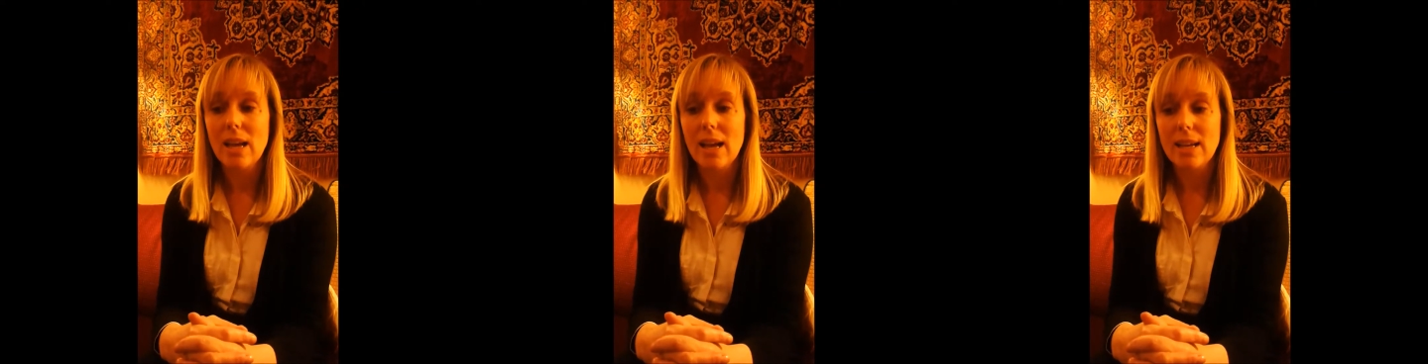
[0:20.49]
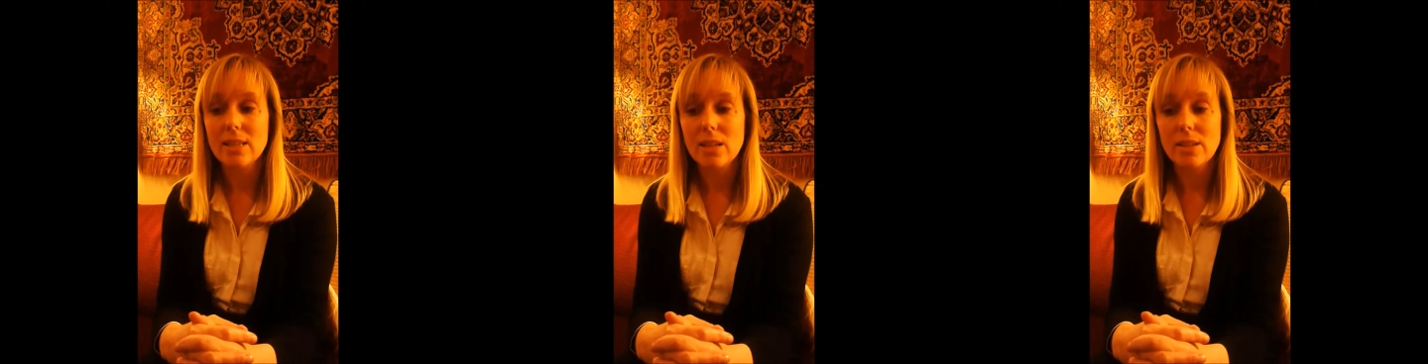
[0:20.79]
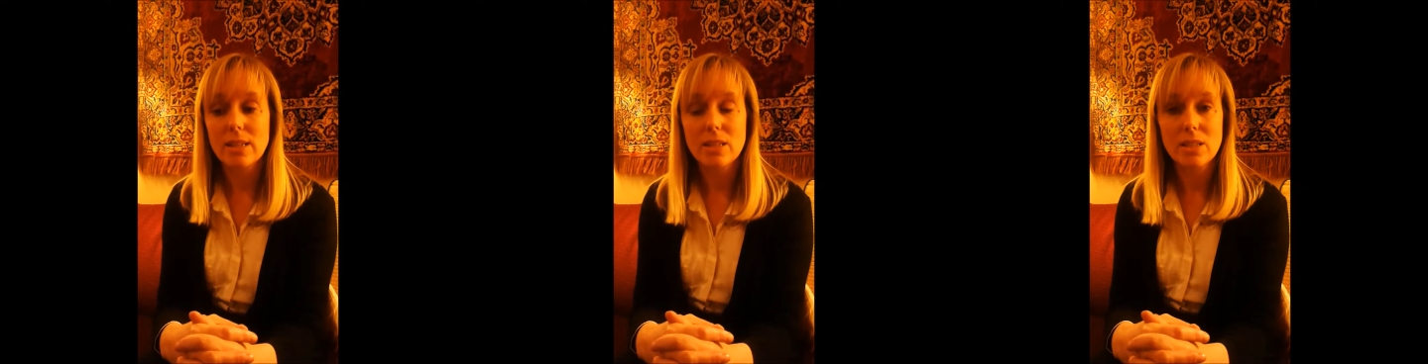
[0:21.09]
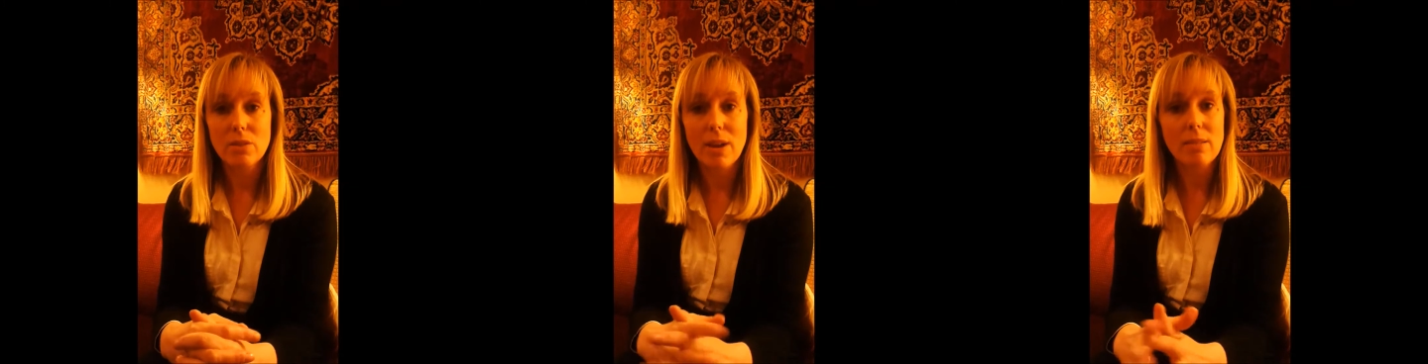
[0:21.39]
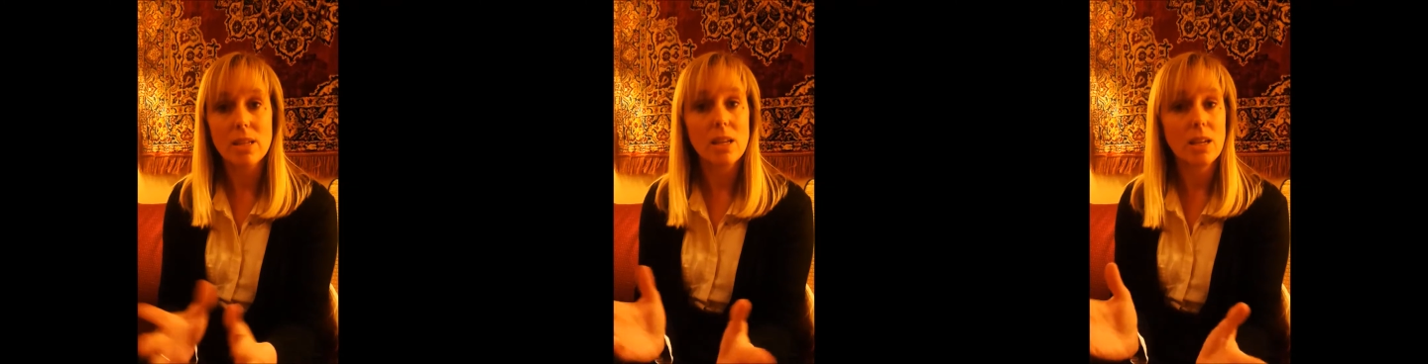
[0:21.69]
and in its
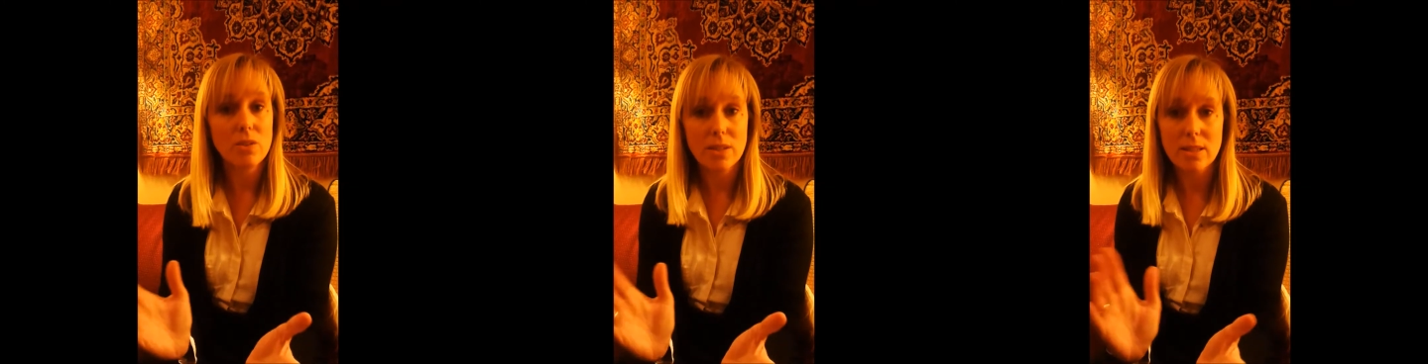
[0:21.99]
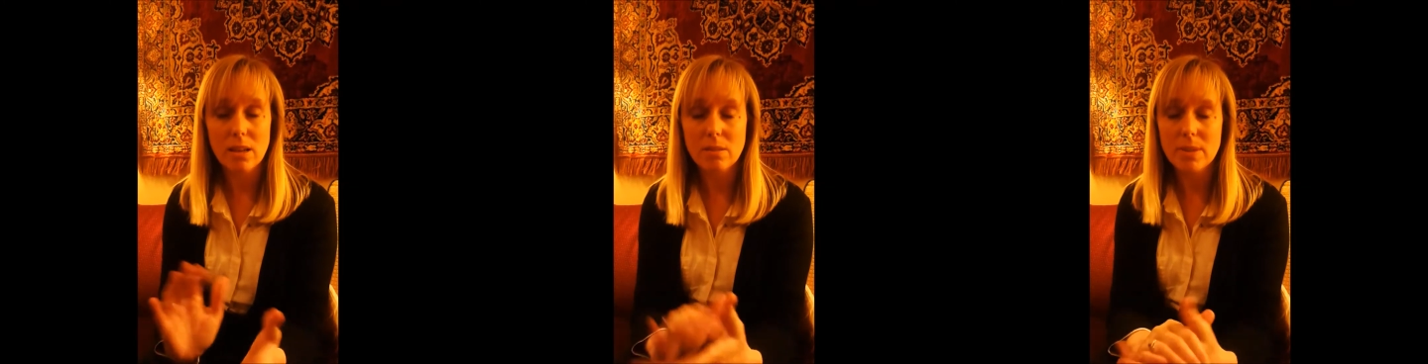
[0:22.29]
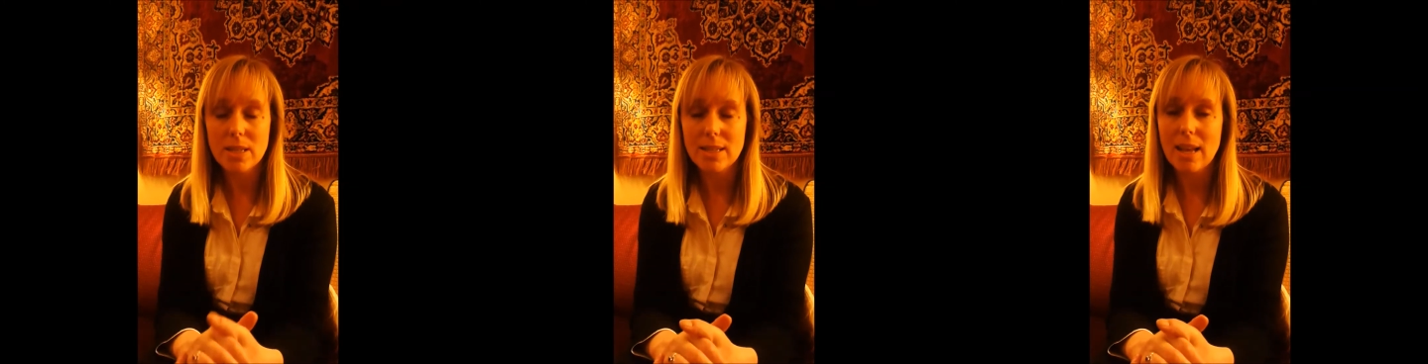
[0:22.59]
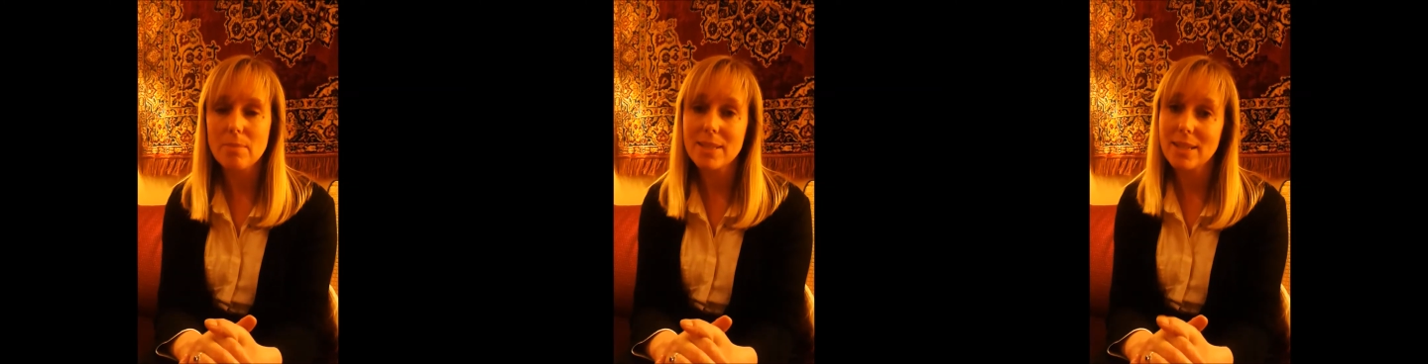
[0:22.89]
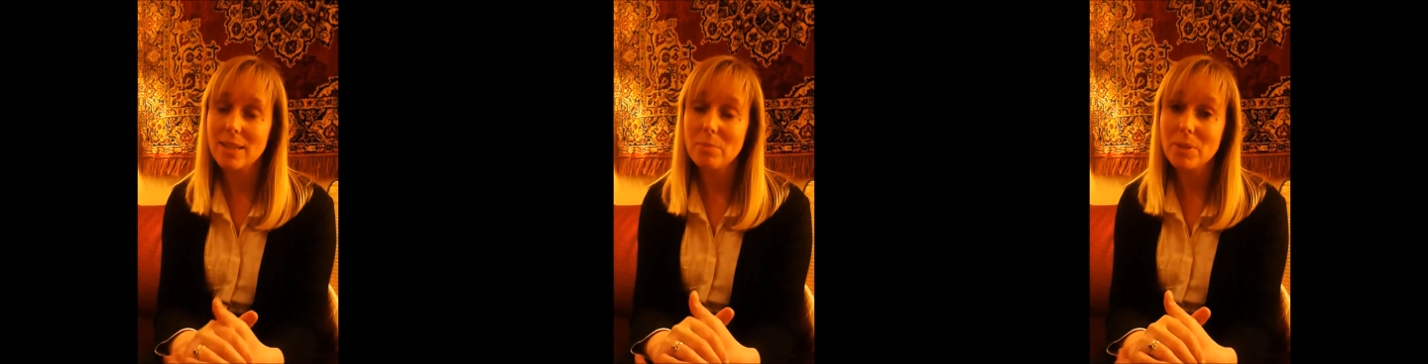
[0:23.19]
surrounding countryside, which is
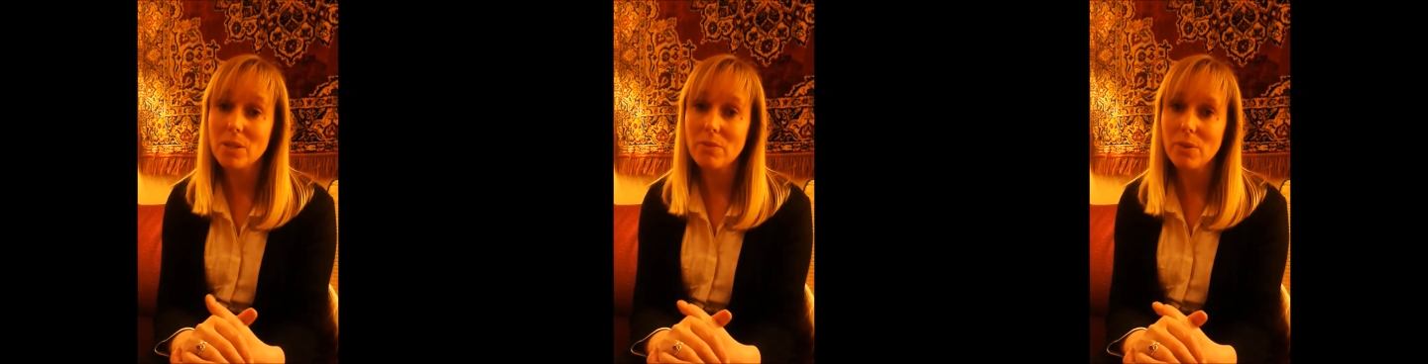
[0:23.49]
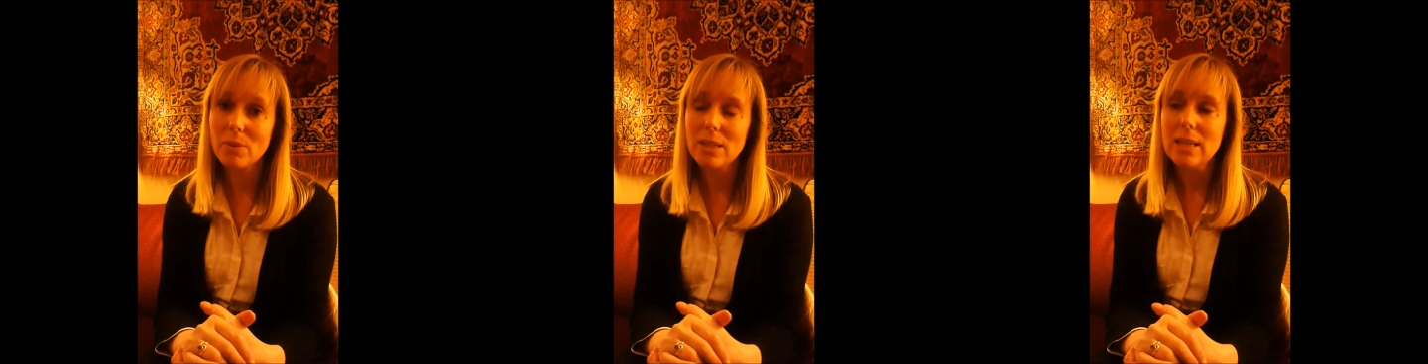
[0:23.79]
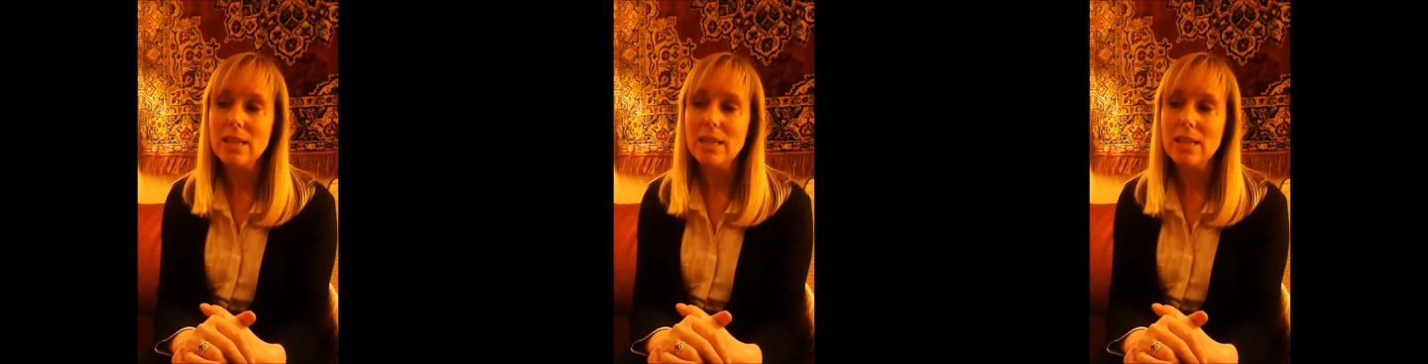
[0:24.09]
absolutely beautiful.